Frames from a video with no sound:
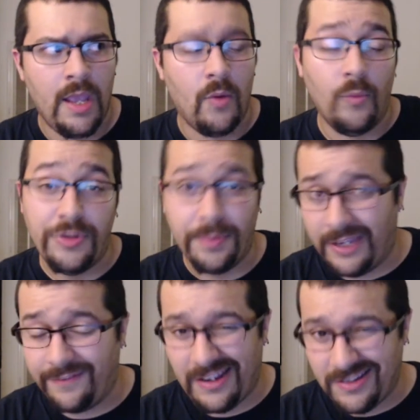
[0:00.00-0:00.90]
When you
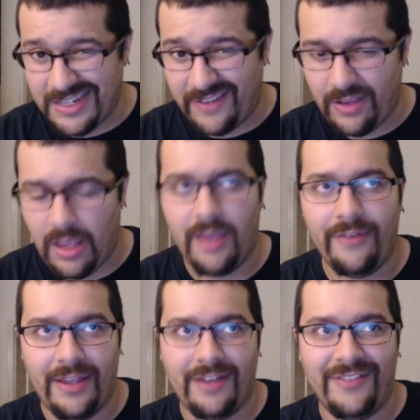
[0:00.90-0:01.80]
played Final
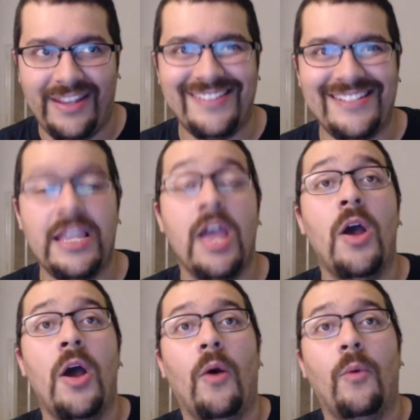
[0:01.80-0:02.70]
Fantasies,
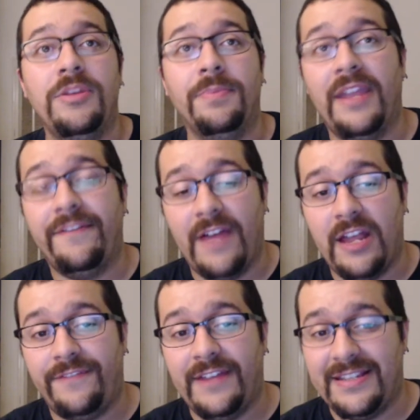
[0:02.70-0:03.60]
when you played Final
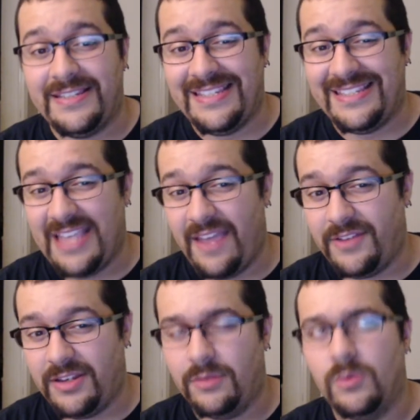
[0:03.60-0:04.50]
Fantasy
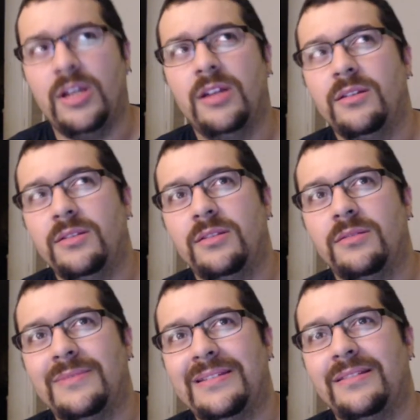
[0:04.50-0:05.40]
7,
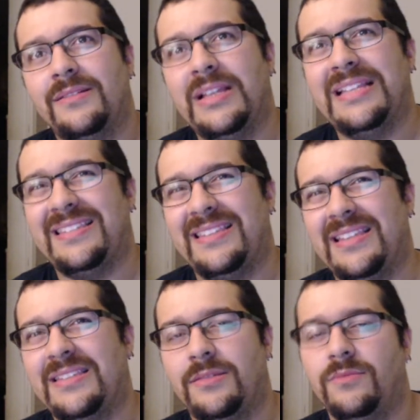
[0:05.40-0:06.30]
well,
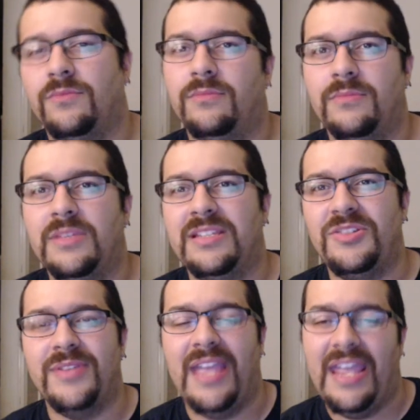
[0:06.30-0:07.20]
let's
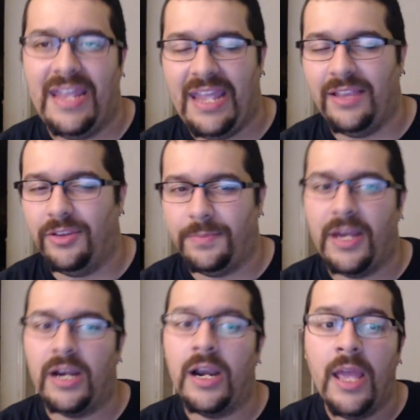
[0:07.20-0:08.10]
use 8. 8 looked
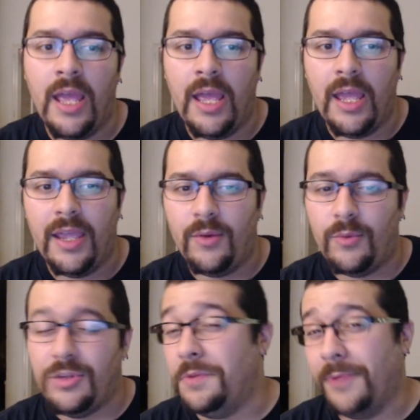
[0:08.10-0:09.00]
better.
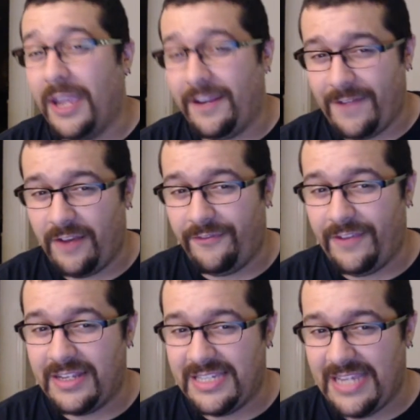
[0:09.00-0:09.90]
When you played Final
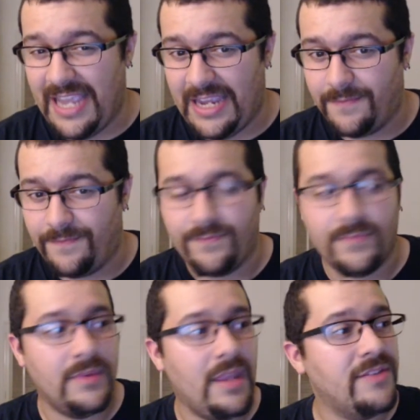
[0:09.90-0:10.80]
Fantasy 8,
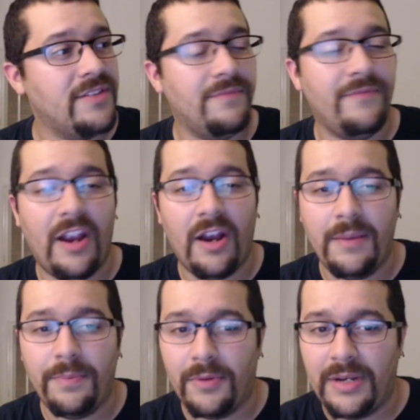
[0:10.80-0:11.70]
that was a very
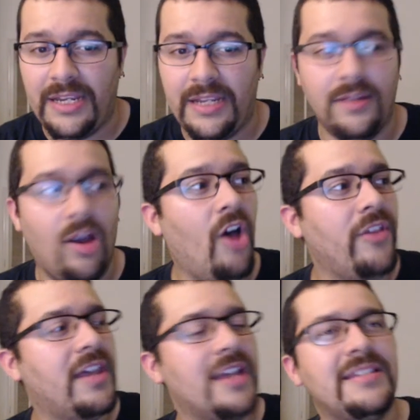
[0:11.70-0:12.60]
pretty. All the
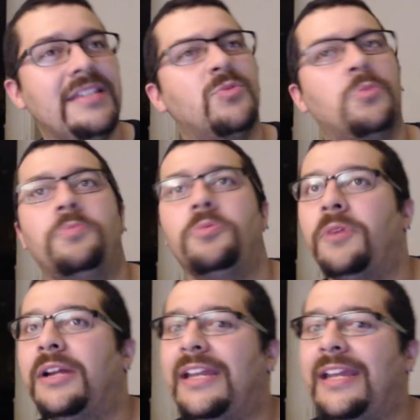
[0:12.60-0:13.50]
cutscenes were
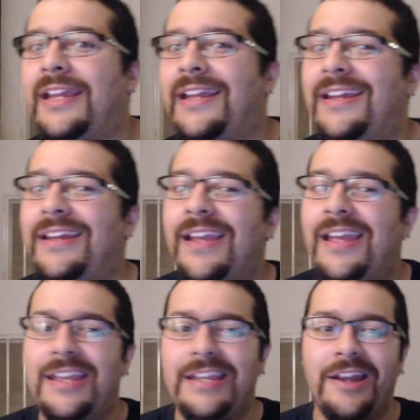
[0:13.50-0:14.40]
pretty.
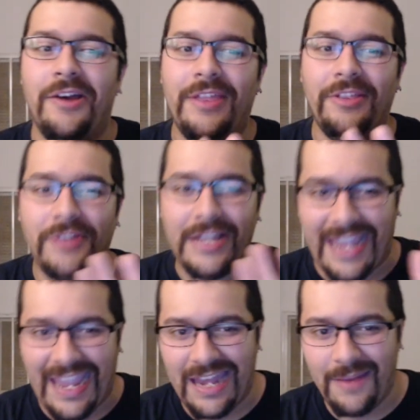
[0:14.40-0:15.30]
They looked
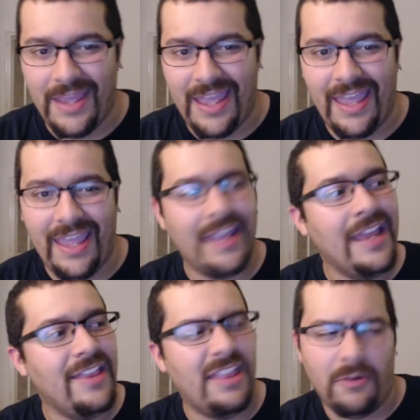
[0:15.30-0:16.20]
like anime.
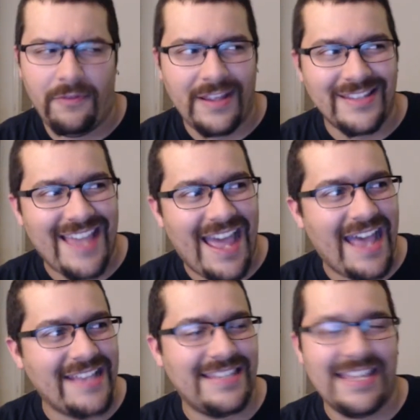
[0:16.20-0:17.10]
They were
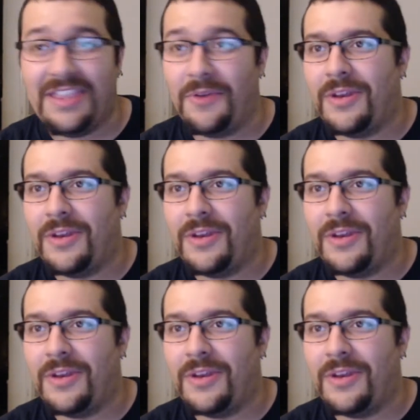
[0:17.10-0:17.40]
fantastic. They were